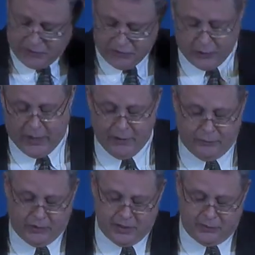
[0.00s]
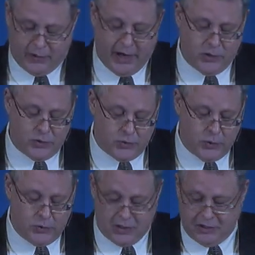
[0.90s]
us to rightfully divide your
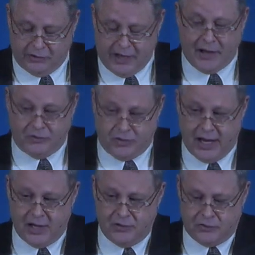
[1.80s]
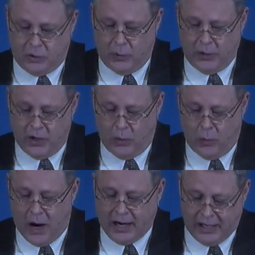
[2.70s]
truth in these last days so we don't
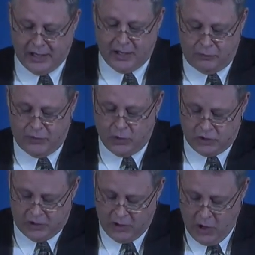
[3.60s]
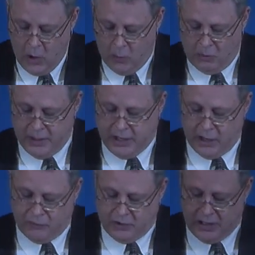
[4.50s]
walk in confusion. We'll be
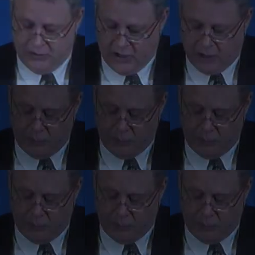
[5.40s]
careful to give you all the